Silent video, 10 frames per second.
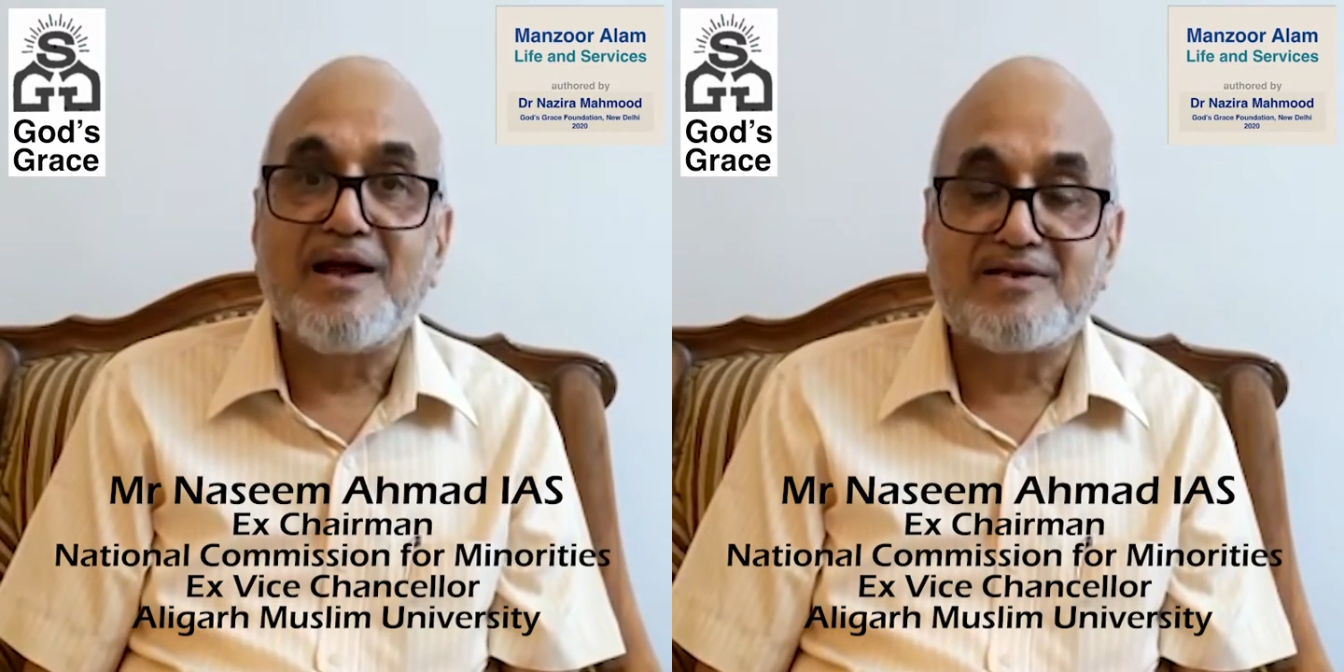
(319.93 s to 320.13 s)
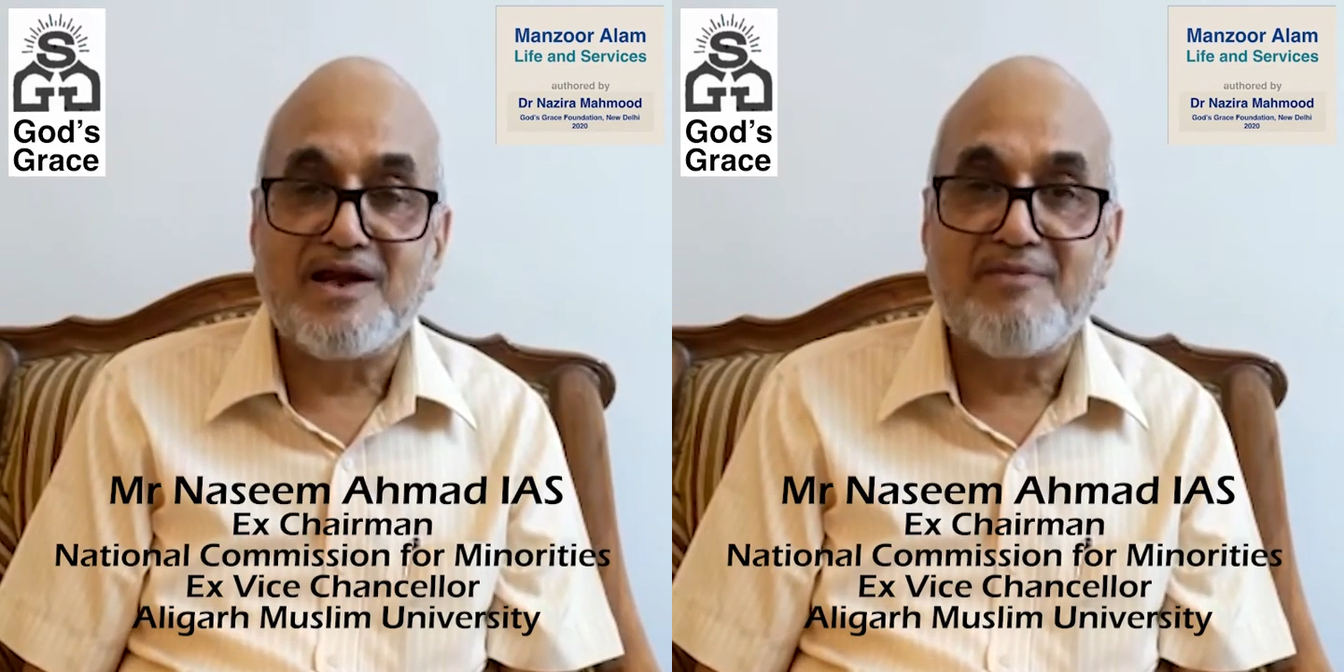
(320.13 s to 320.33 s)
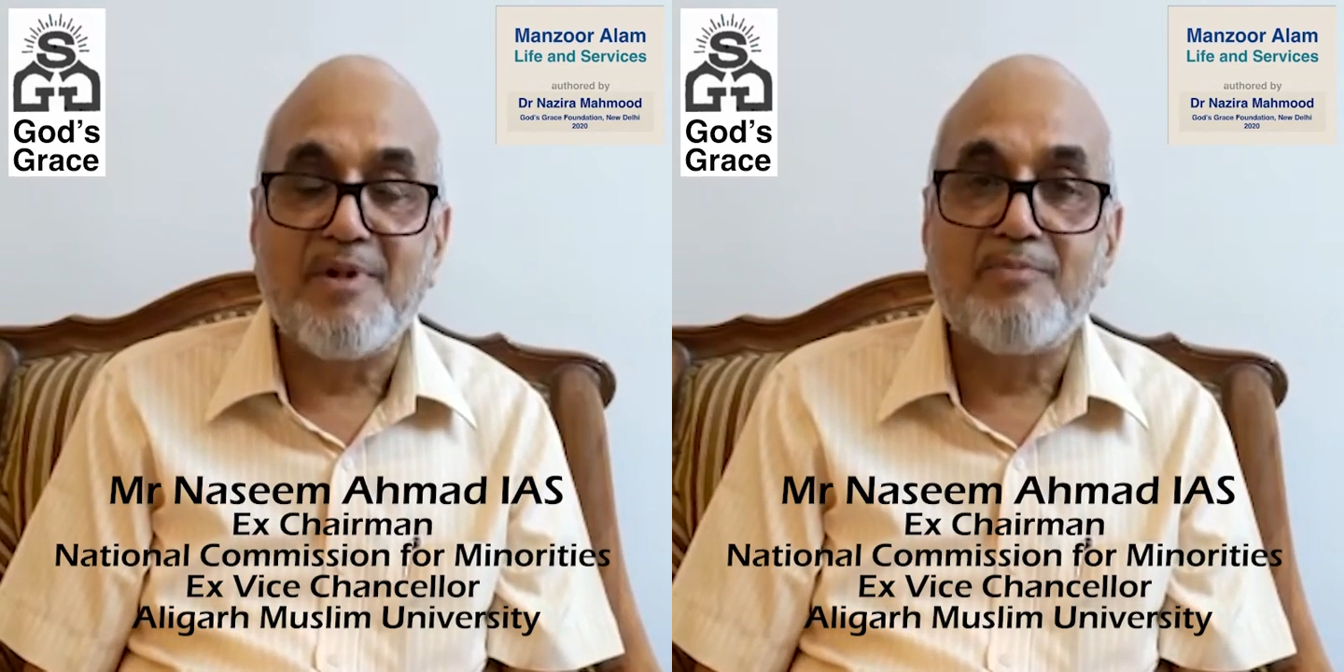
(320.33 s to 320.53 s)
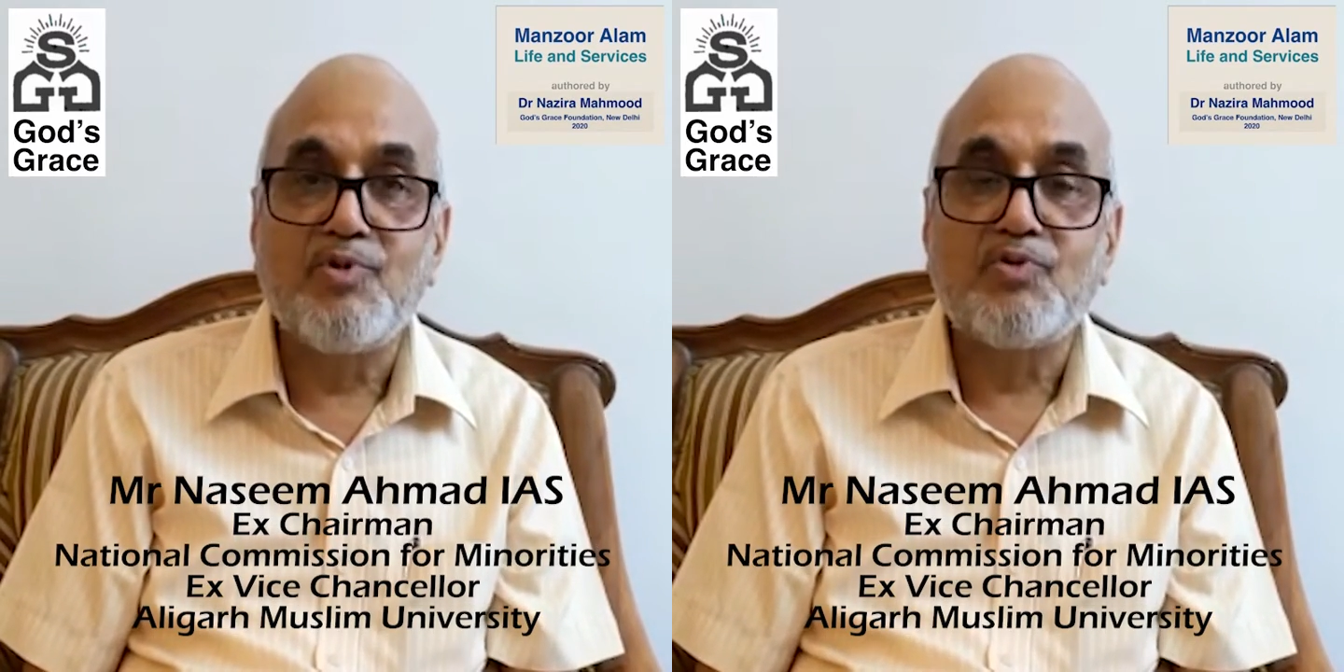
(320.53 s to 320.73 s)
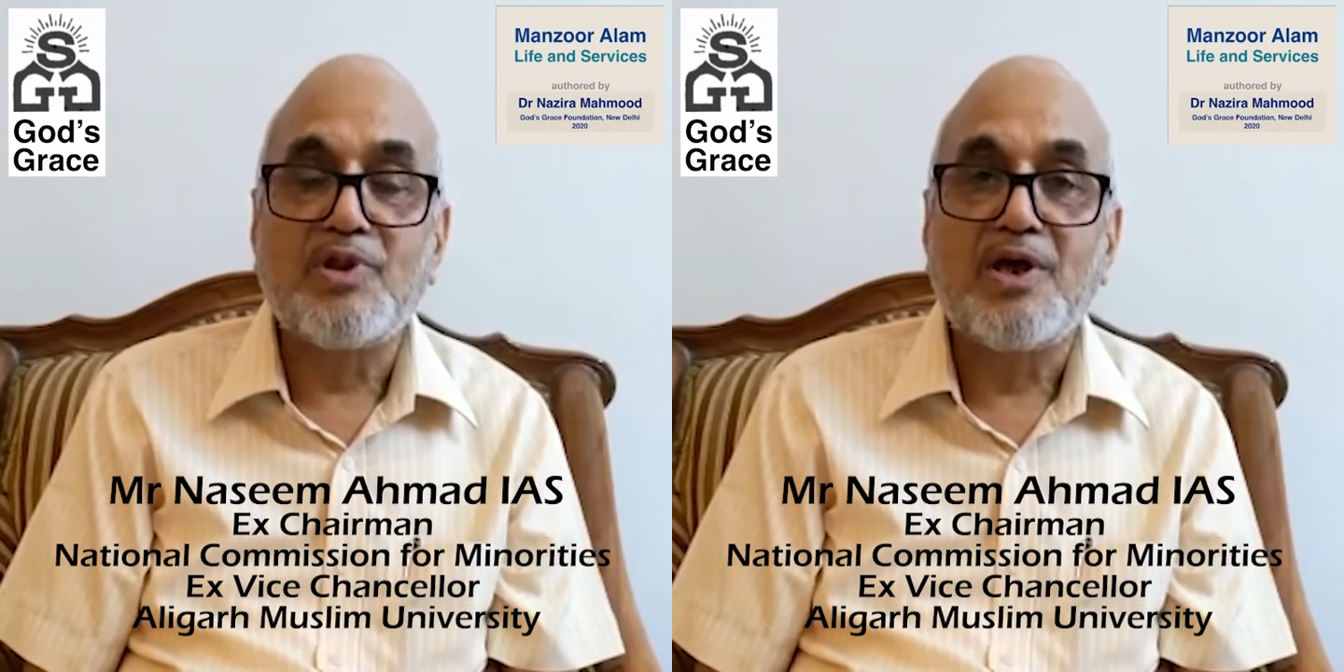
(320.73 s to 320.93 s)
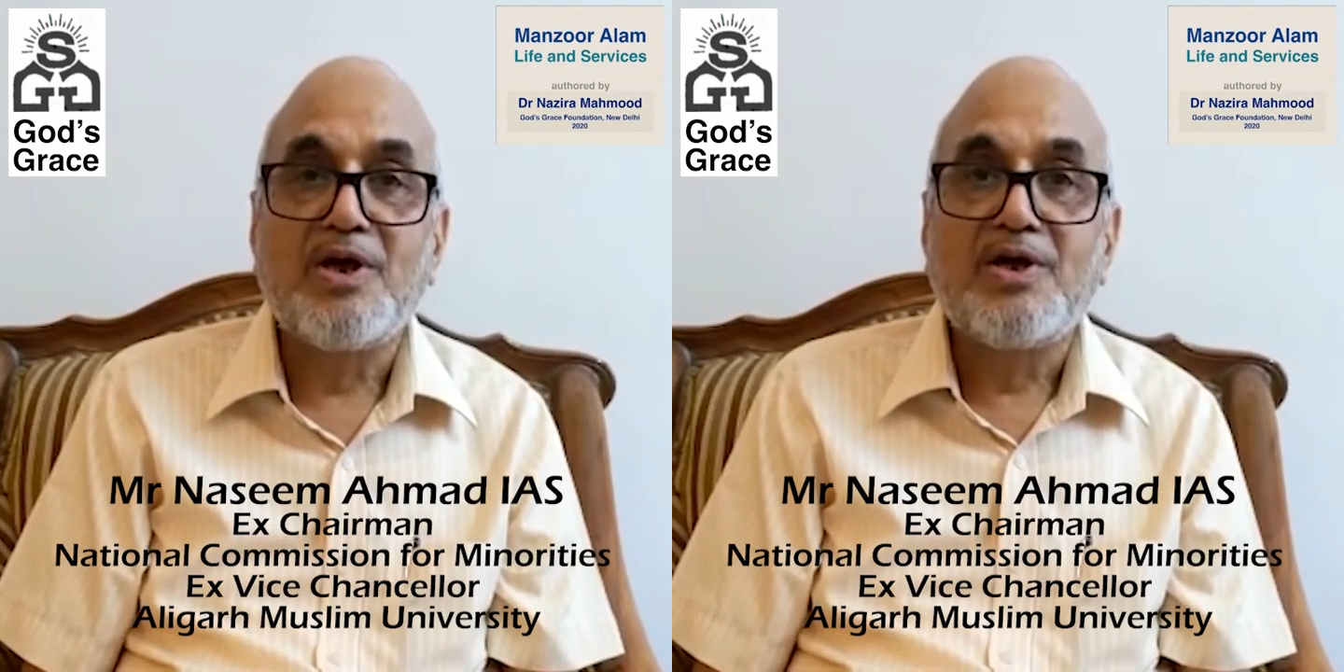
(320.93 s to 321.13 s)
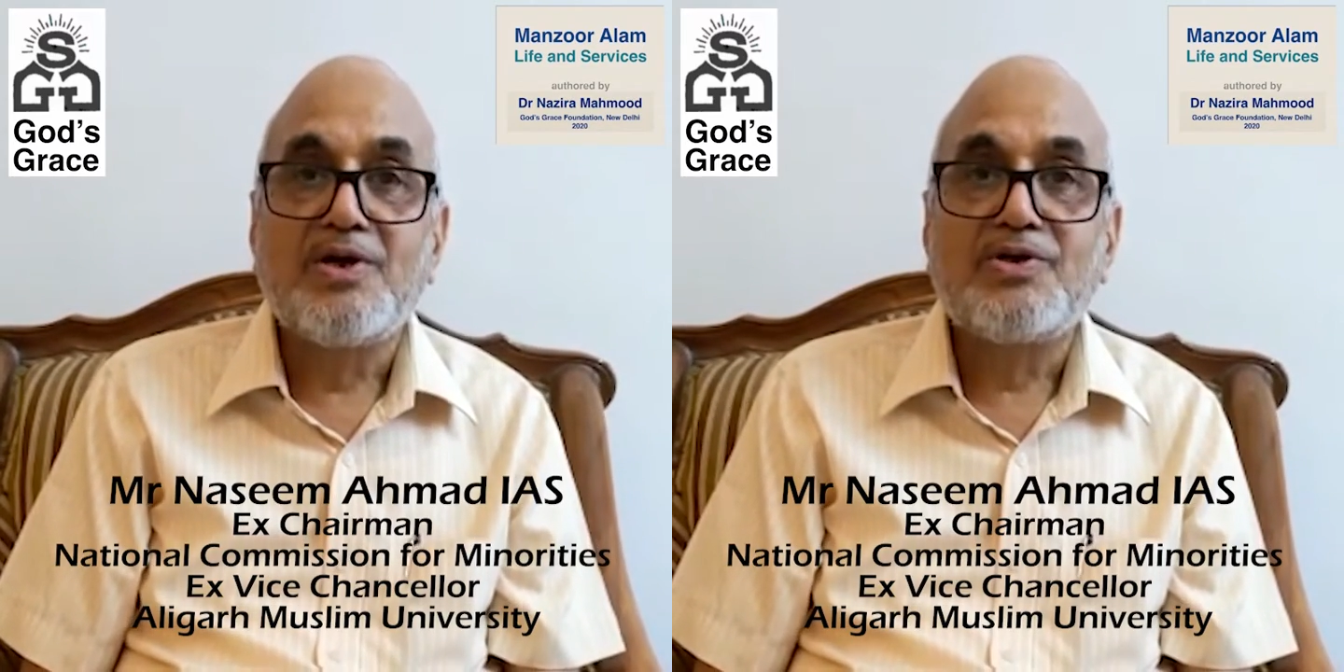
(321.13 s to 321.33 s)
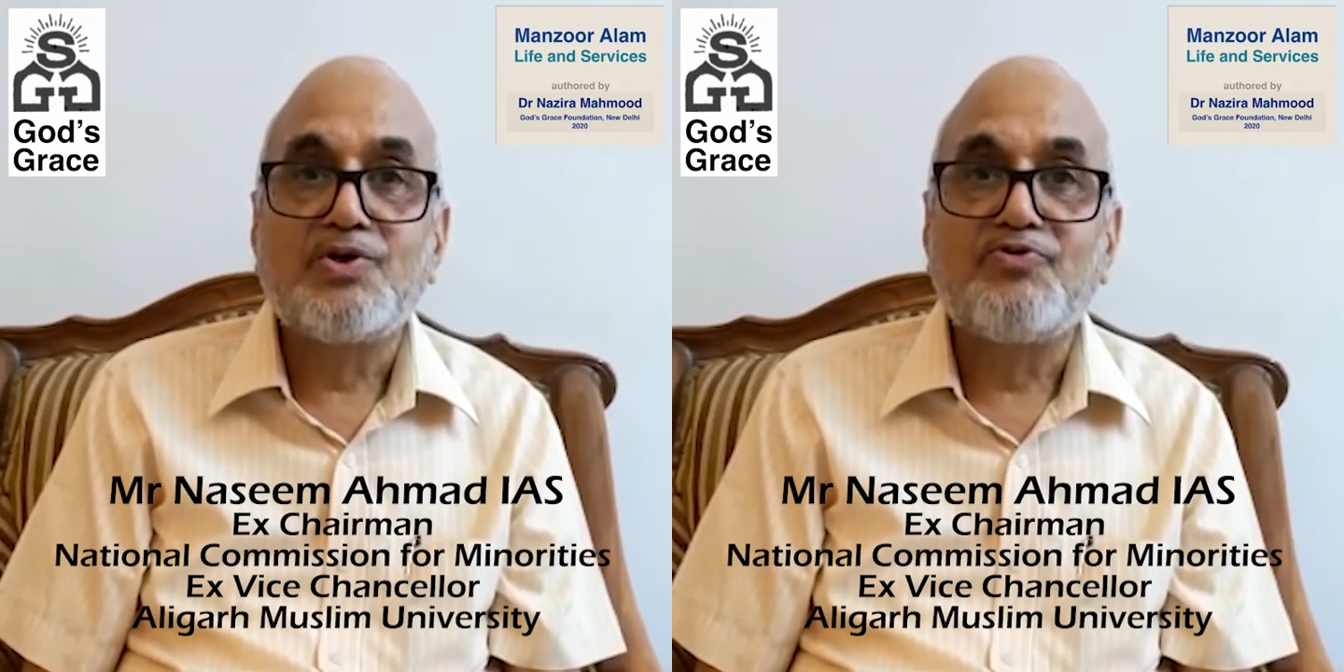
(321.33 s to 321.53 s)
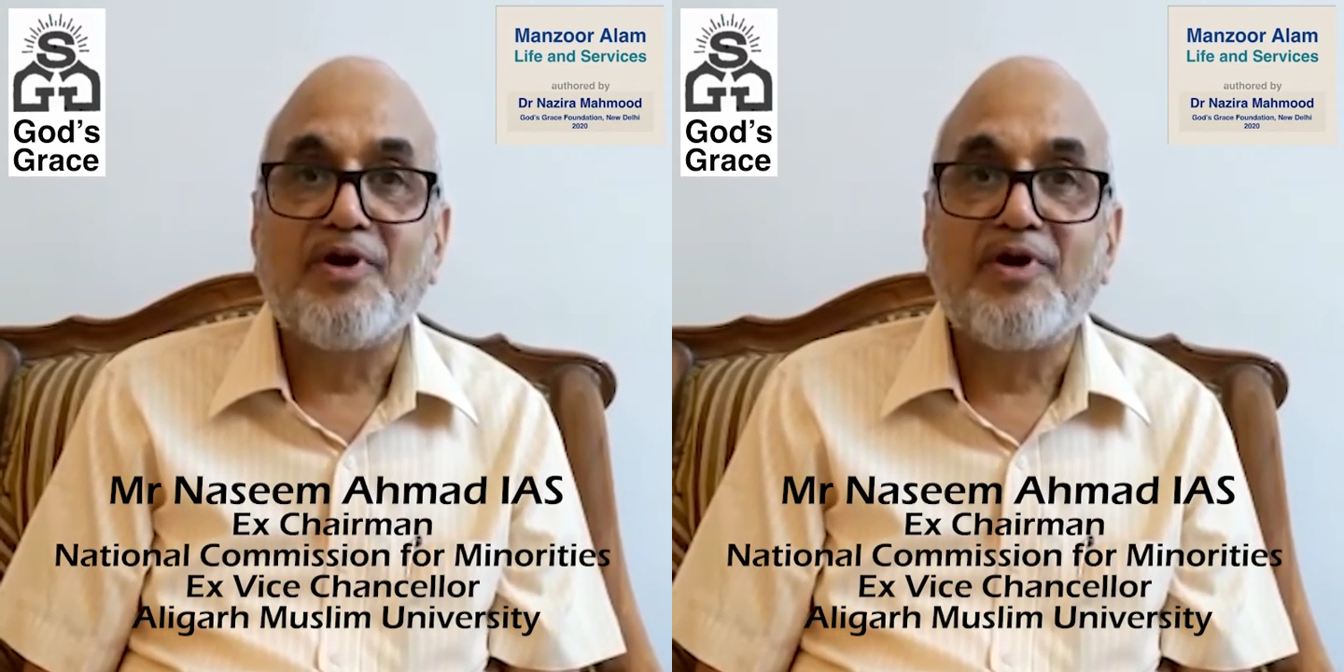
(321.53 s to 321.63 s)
Naseem Mahmud to